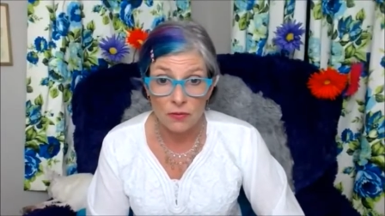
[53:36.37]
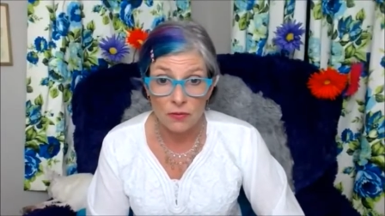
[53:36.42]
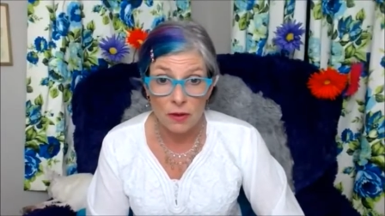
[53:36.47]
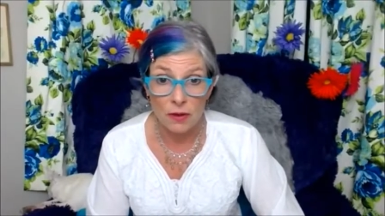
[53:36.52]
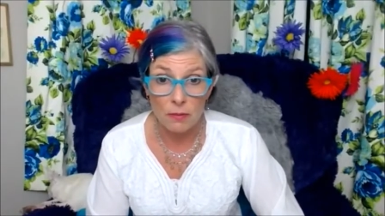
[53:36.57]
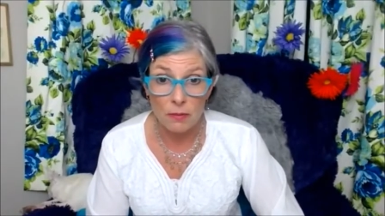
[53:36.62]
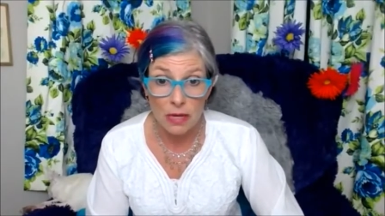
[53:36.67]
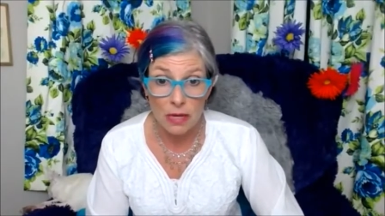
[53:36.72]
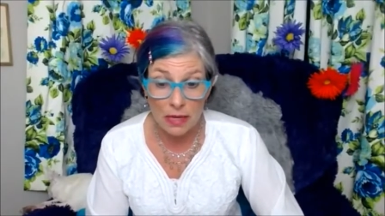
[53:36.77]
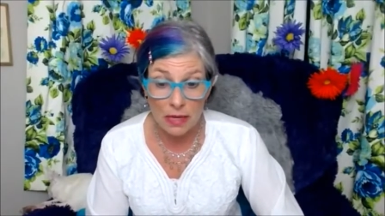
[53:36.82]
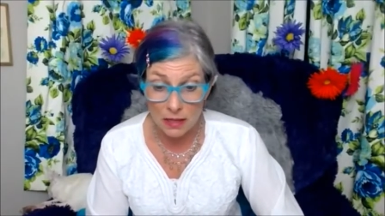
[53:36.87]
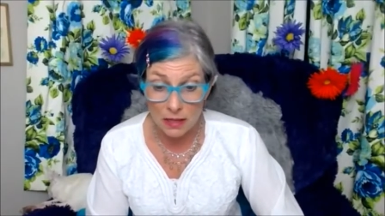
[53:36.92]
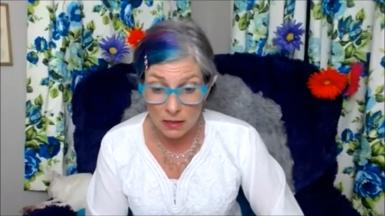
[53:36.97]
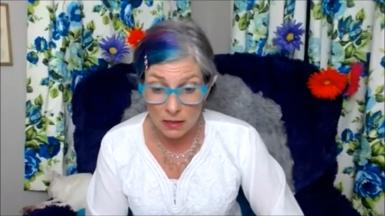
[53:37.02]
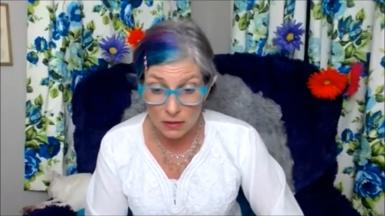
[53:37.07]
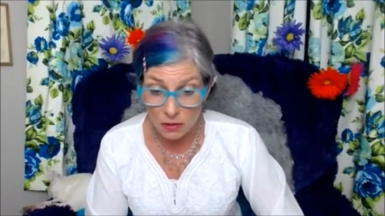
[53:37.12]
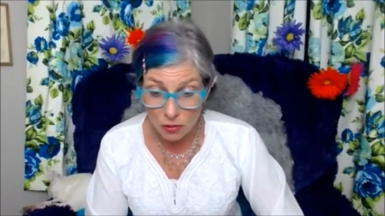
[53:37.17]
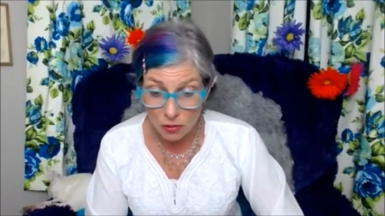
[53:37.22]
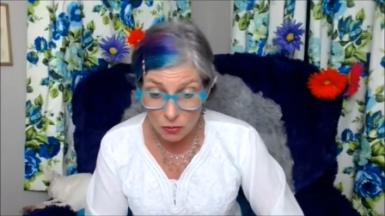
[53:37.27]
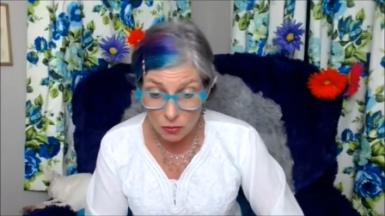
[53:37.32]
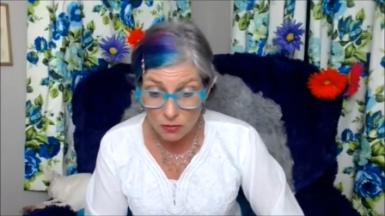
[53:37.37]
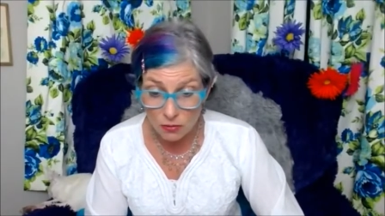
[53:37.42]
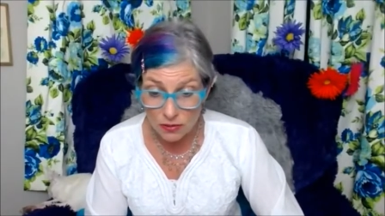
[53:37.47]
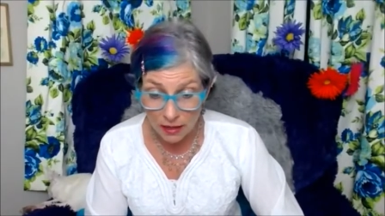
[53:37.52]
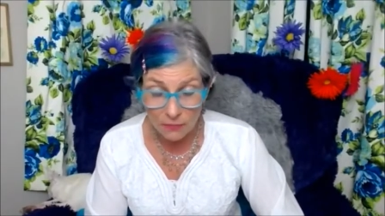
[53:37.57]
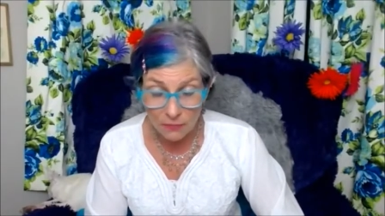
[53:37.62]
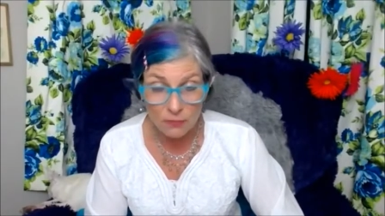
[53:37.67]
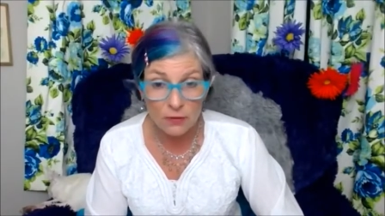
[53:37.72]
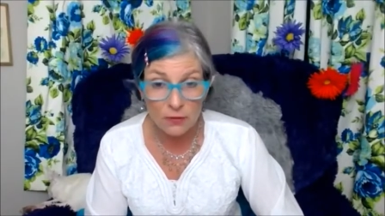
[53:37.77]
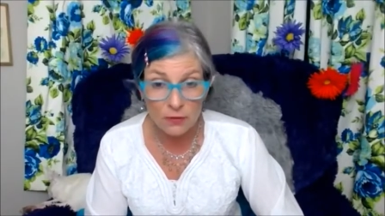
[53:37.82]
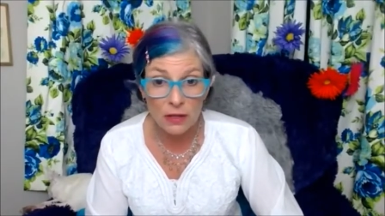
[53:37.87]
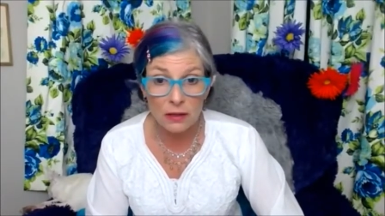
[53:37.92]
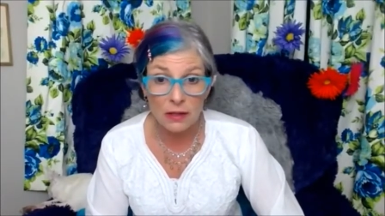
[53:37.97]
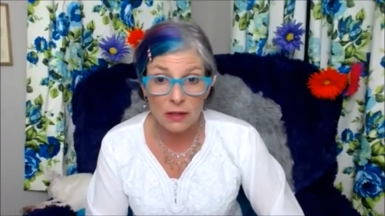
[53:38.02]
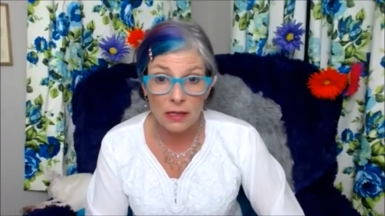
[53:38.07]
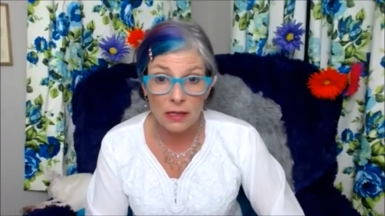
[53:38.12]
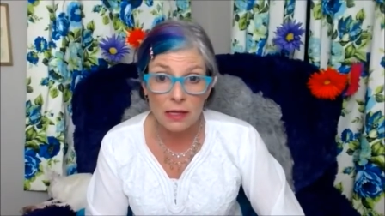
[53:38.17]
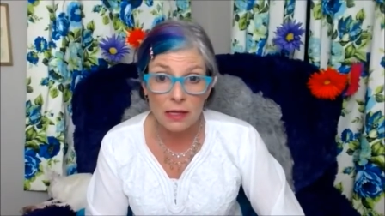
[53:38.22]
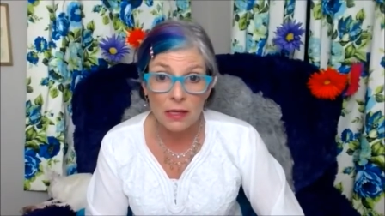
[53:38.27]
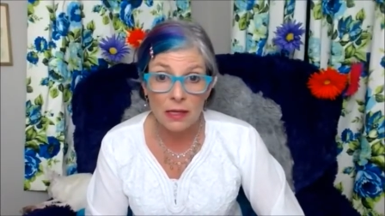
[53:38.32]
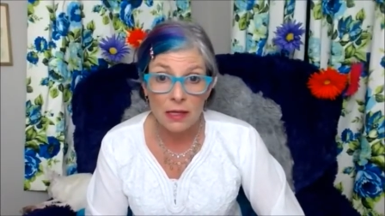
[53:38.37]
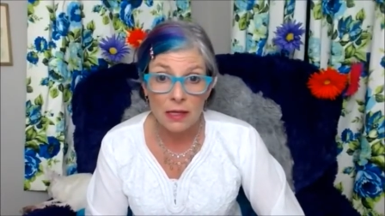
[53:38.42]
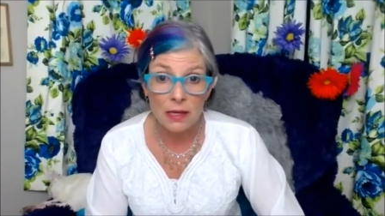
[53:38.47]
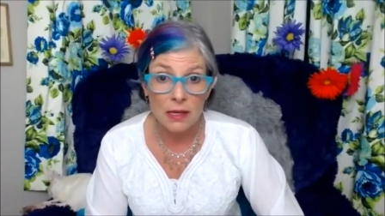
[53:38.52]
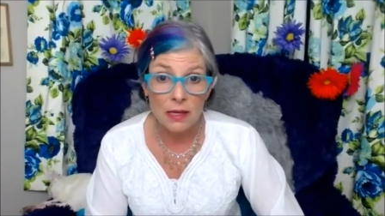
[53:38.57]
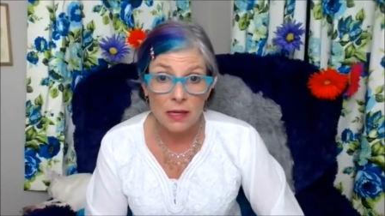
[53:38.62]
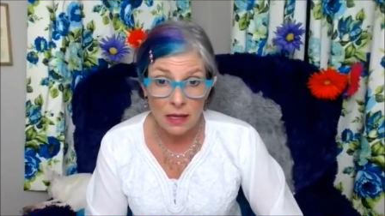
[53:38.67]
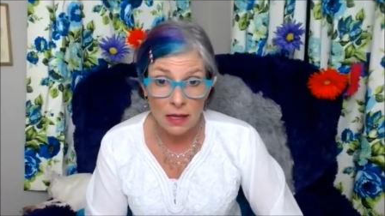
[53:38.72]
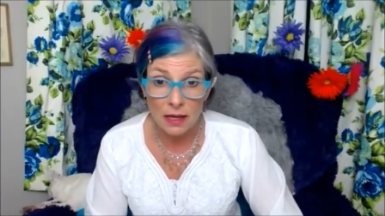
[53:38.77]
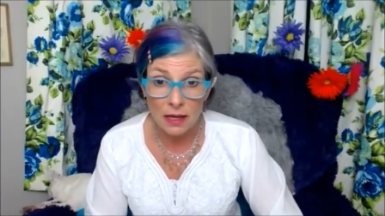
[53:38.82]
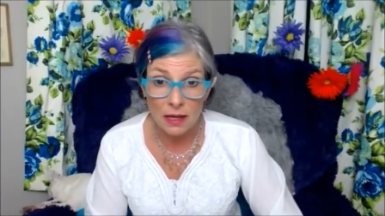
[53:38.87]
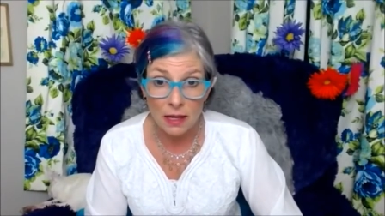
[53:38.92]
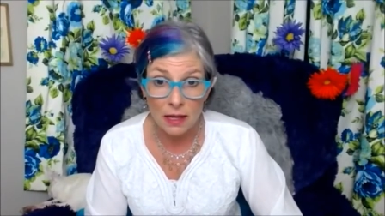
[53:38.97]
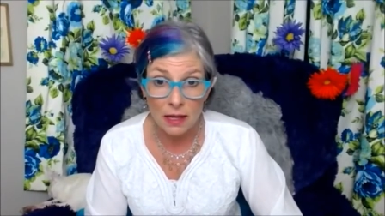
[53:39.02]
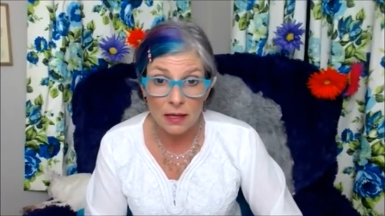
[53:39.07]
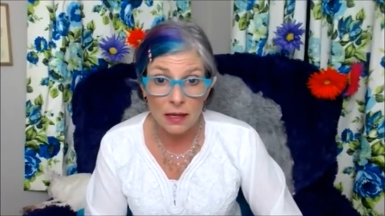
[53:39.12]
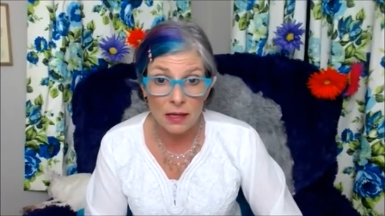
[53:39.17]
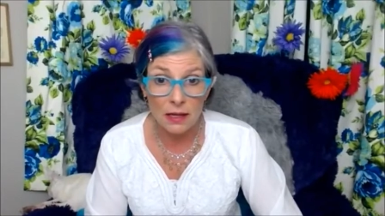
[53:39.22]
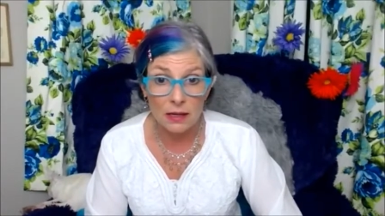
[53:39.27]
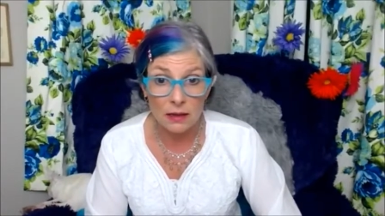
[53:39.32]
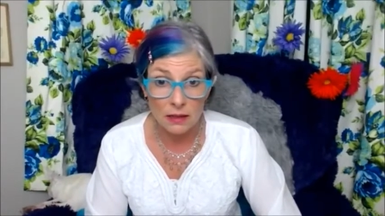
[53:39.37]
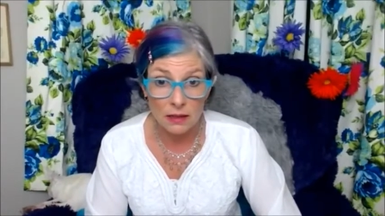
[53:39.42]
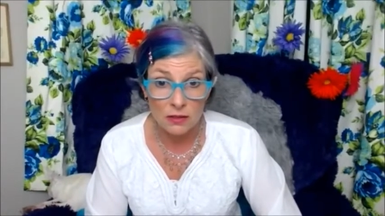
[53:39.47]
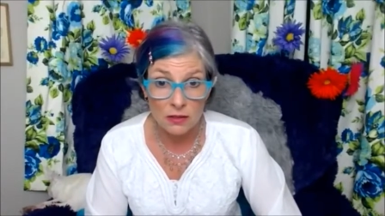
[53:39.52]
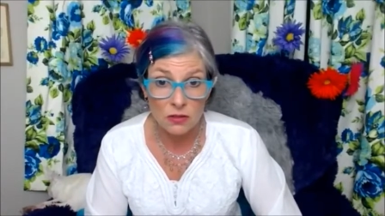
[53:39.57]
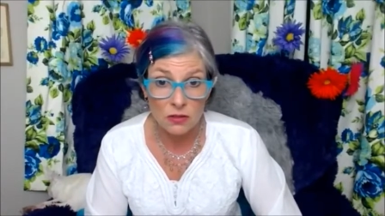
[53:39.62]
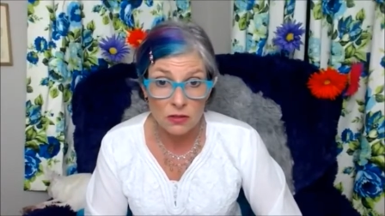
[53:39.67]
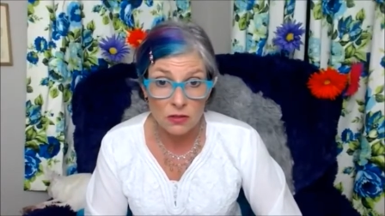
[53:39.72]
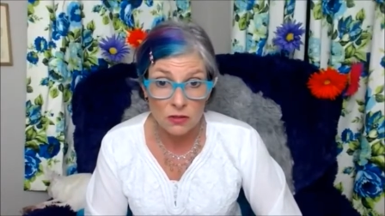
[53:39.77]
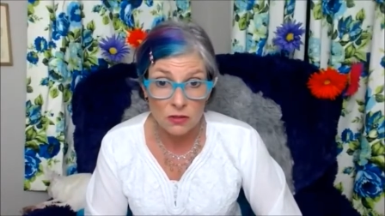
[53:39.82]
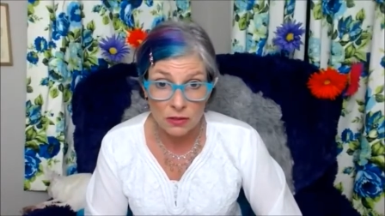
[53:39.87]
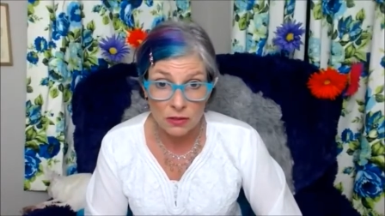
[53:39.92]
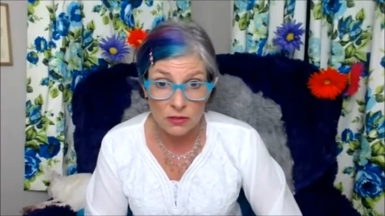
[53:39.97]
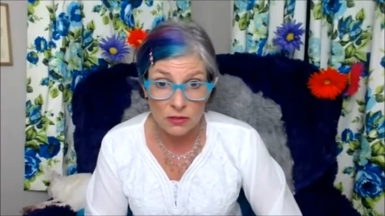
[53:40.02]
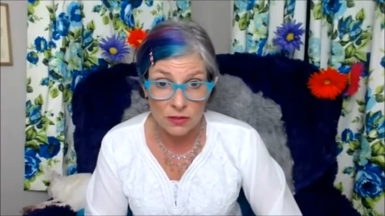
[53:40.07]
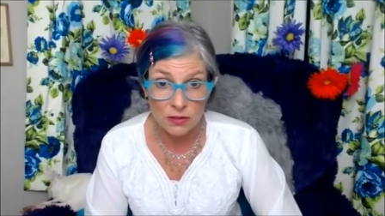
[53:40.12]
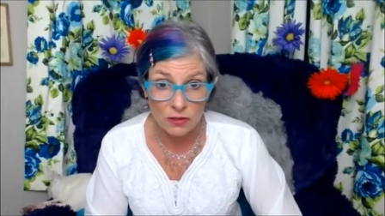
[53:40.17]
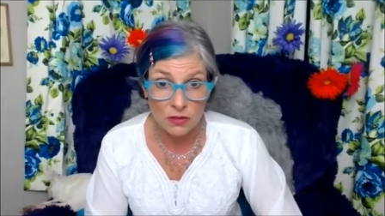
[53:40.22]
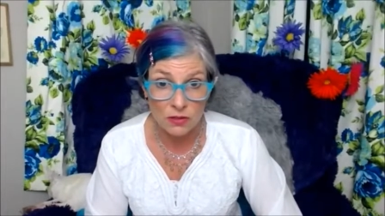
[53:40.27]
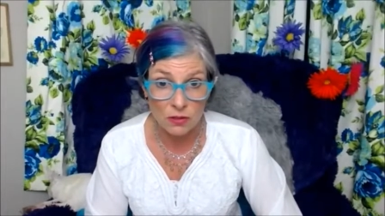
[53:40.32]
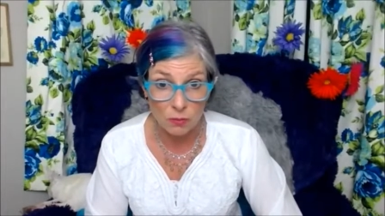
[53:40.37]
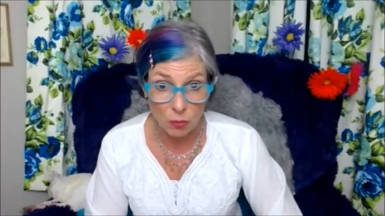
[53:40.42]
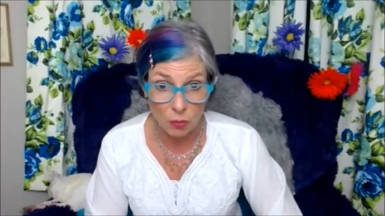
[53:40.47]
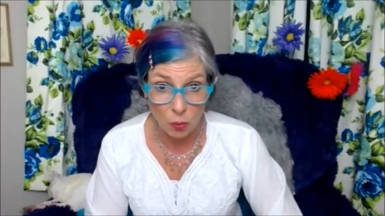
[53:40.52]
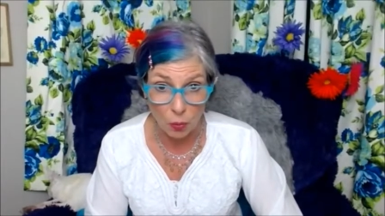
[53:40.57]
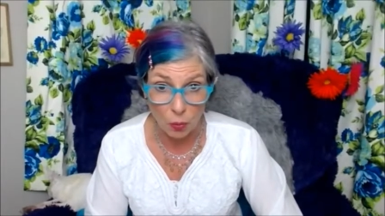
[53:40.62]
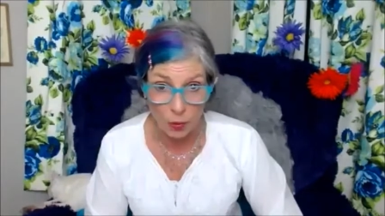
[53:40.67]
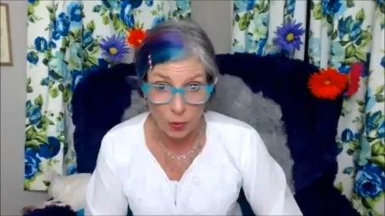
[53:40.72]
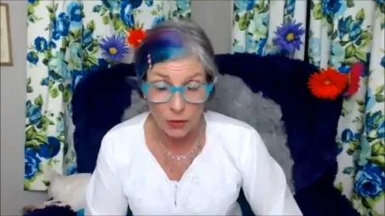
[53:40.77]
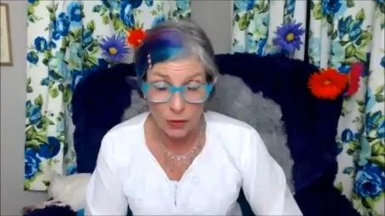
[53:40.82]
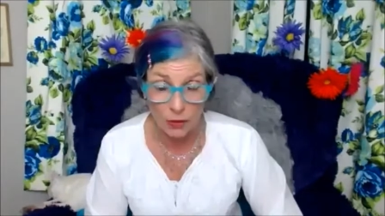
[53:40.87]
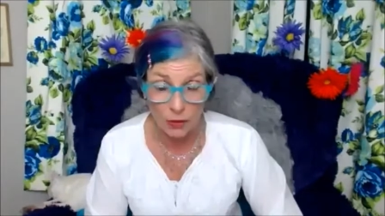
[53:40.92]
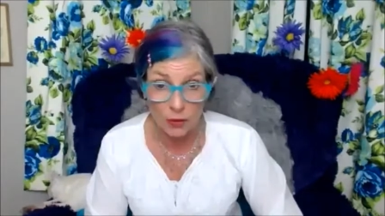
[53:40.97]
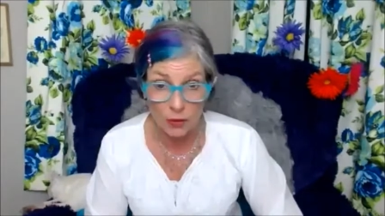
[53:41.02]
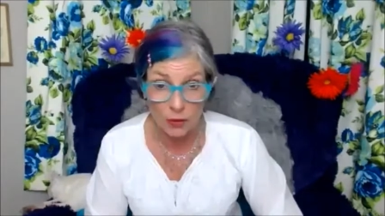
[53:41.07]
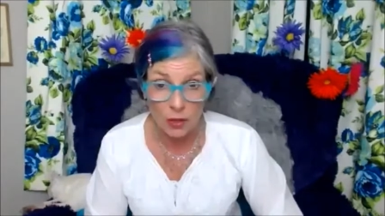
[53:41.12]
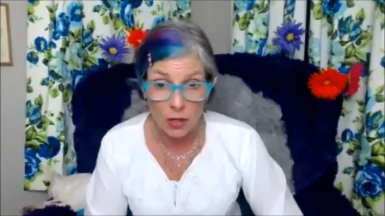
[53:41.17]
I mean, you definitely can enlist trusted support.